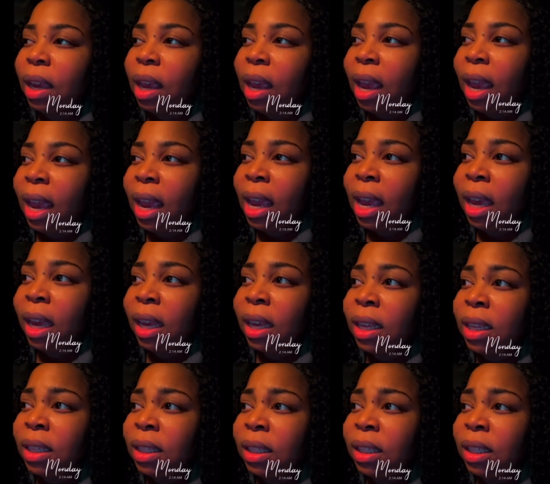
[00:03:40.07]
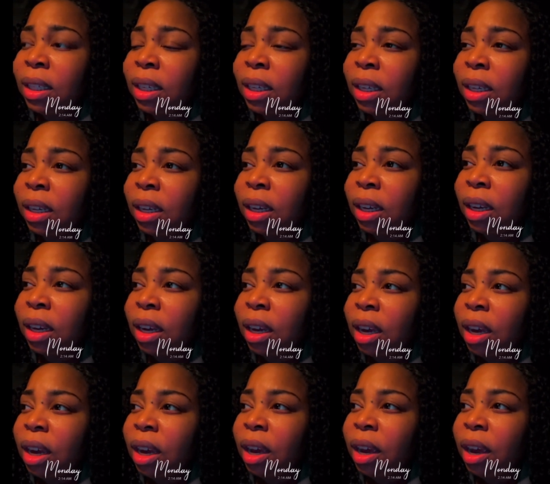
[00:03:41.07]
And
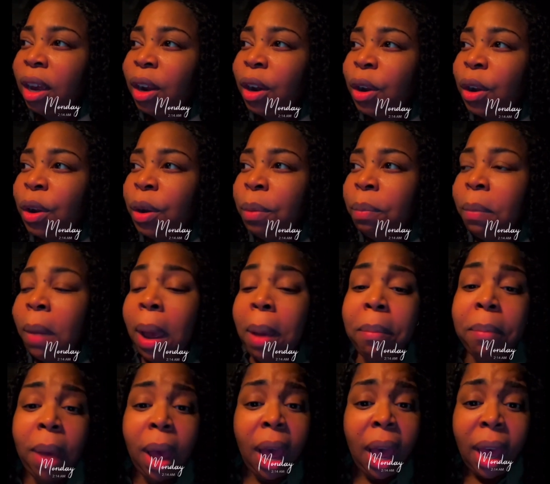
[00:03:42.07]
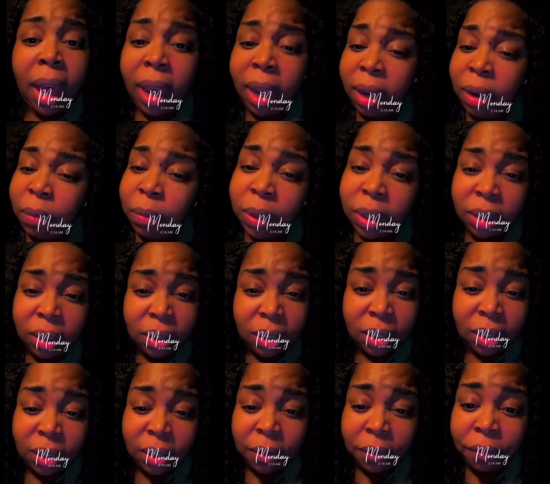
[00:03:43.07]
my mind
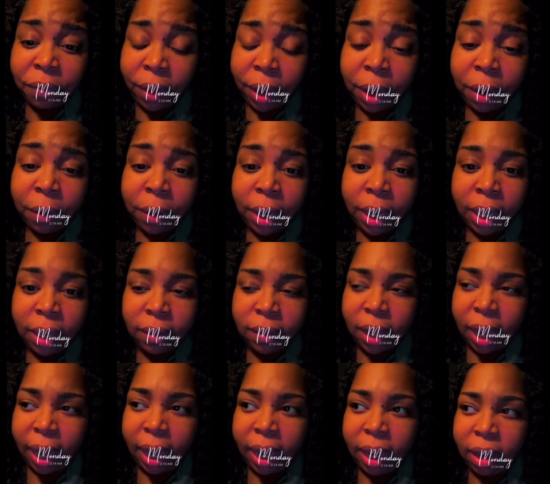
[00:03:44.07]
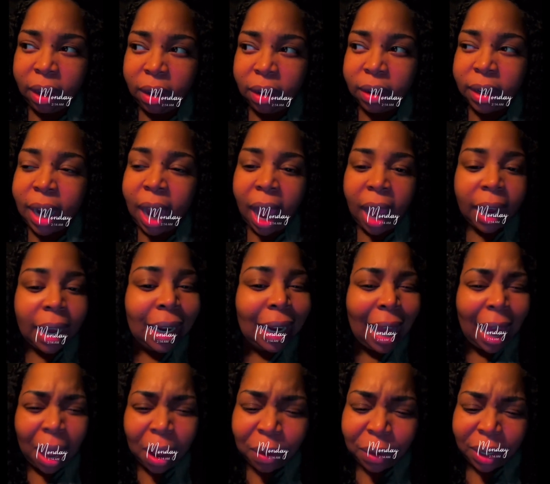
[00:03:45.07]
was very like not
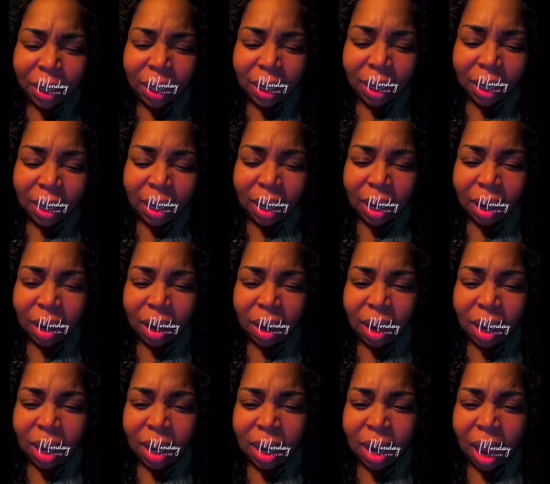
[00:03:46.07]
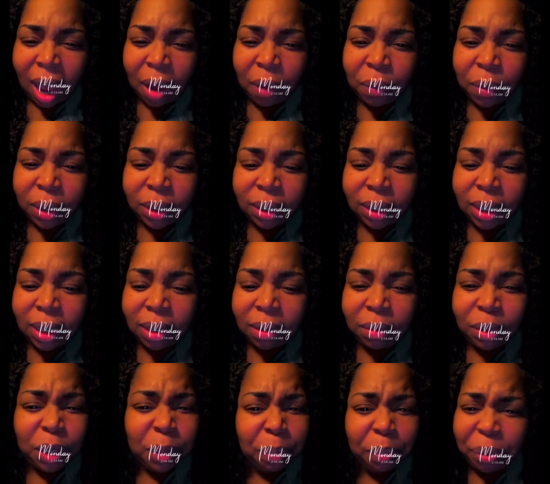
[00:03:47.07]
cloudy and I
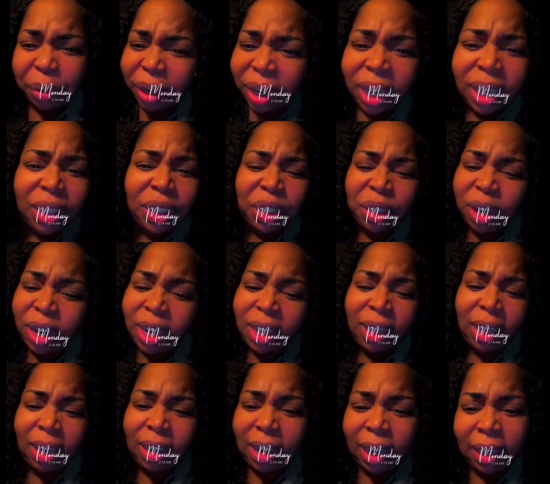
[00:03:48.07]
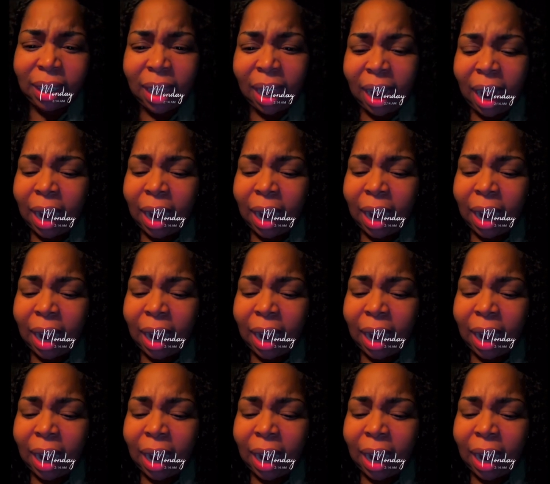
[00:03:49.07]
wasn't depressed or anything like that.